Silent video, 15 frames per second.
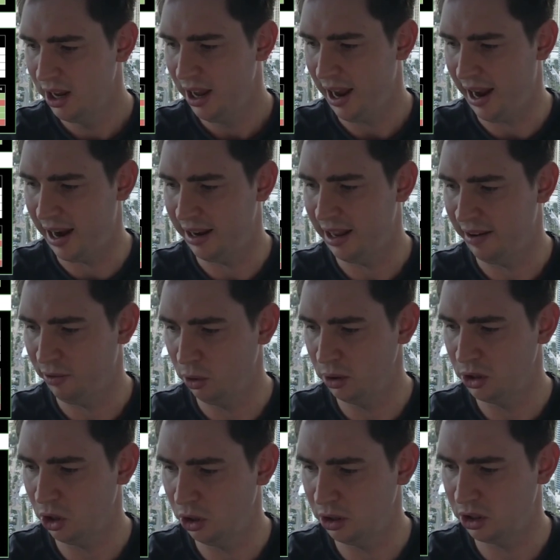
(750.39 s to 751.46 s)
and they've
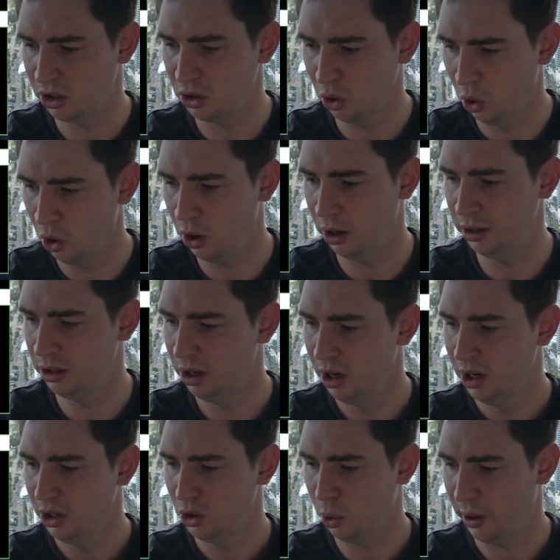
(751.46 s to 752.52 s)
also scored
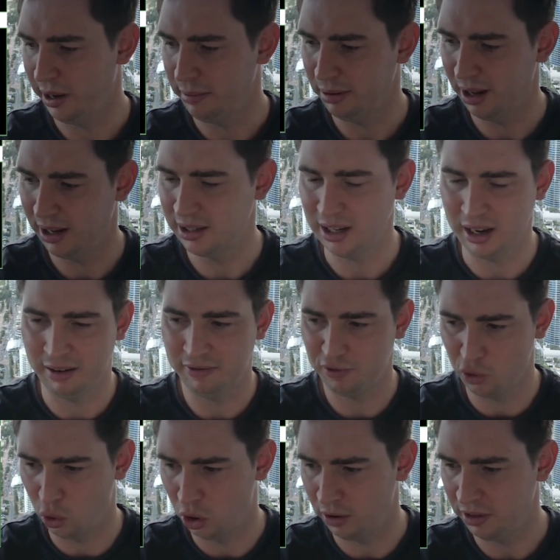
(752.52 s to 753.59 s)
20 plus in
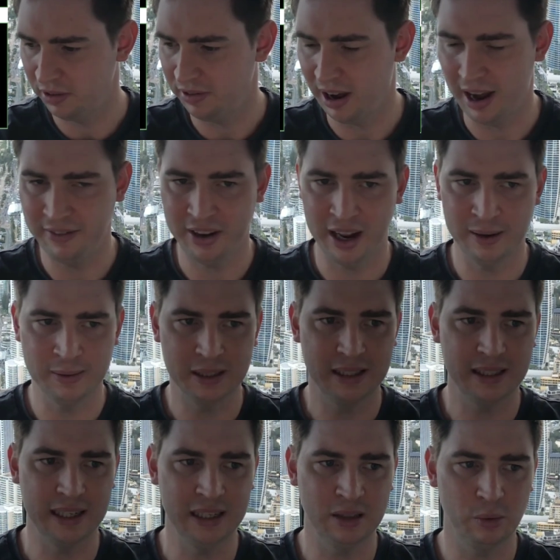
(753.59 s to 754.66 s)
4 of the 5 games this
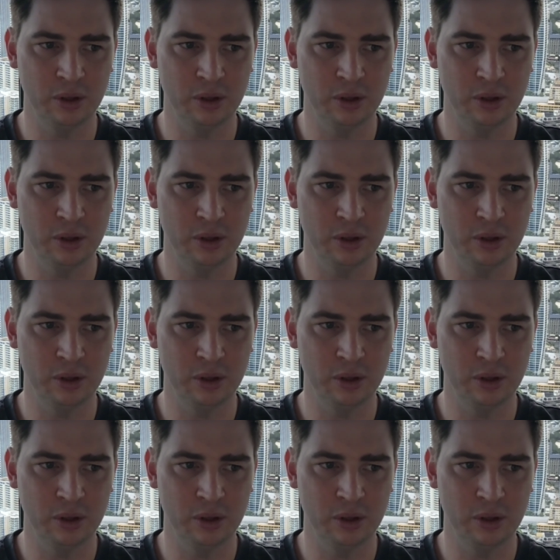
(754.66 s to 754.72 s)
season,